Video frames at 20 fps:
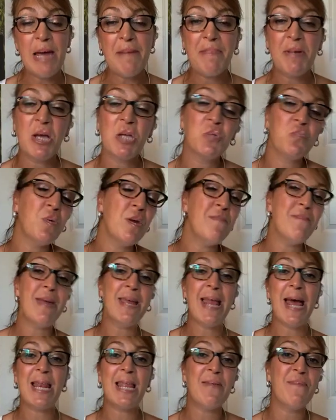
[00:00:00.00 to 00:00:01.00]
Because we may
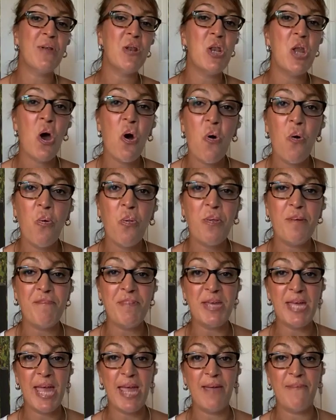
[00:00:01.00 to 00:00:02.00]
not even know the
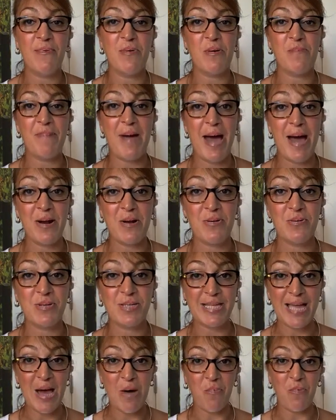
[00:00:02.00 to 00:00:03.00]
behavior patterns
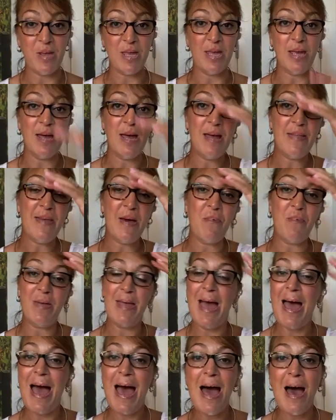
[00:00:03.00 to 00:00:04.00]
that we that we
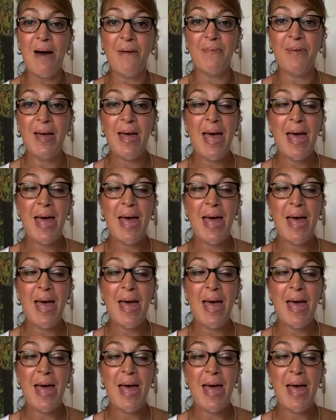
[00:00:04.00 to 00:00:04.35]
have.